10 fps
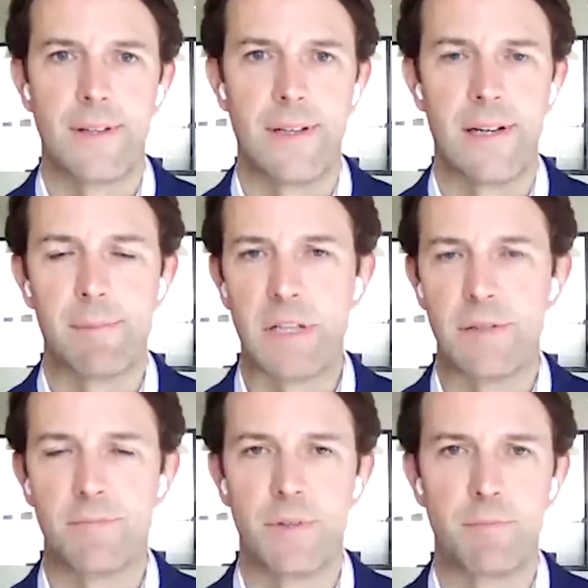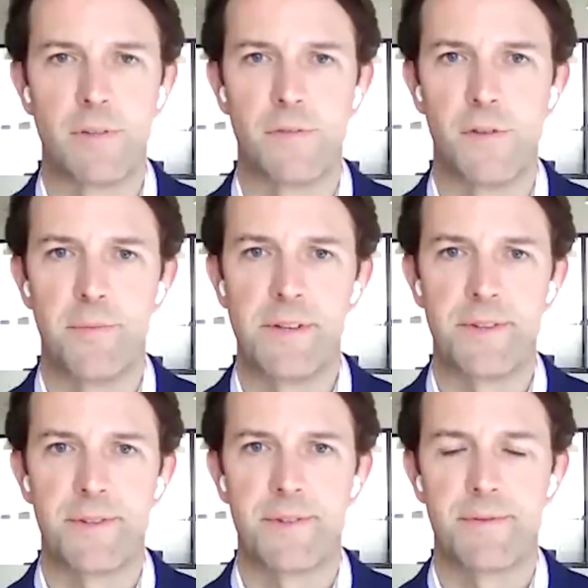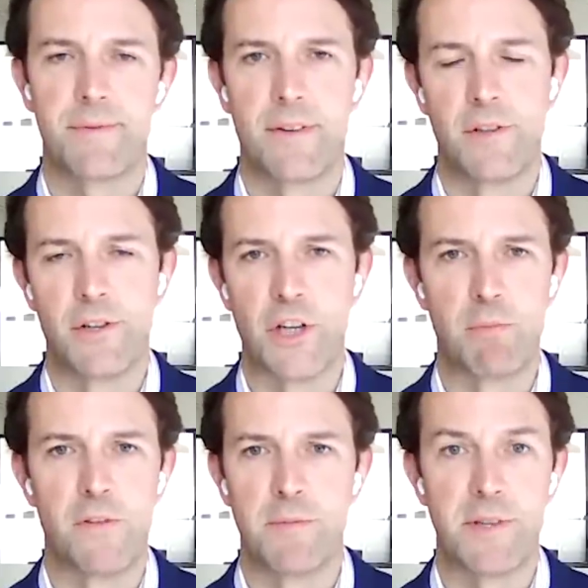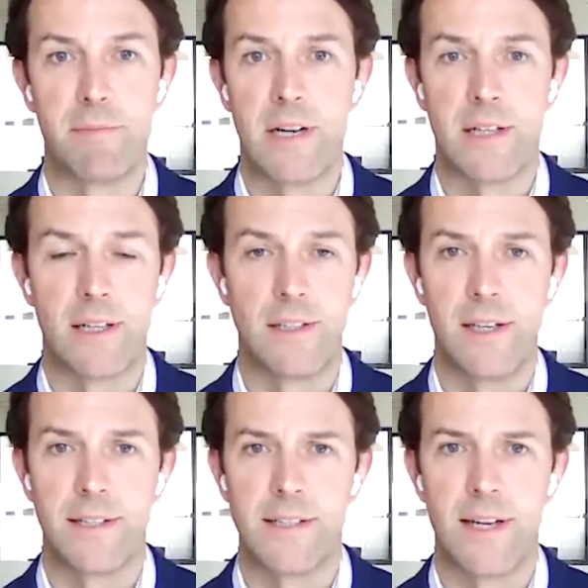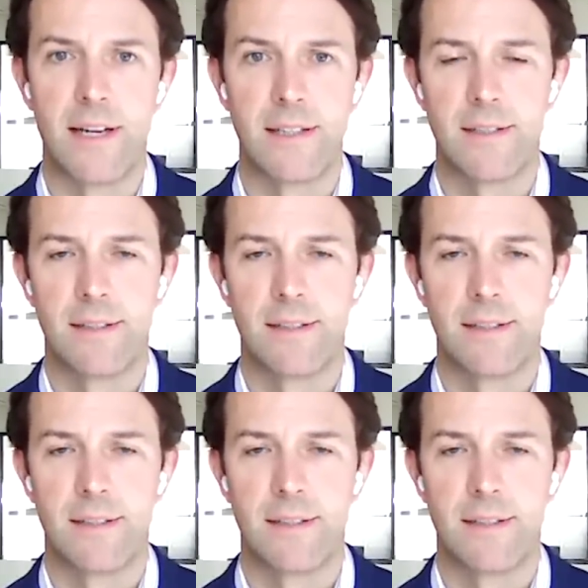Yeah, I mean, the performance, if you look at the performance of the market year to date,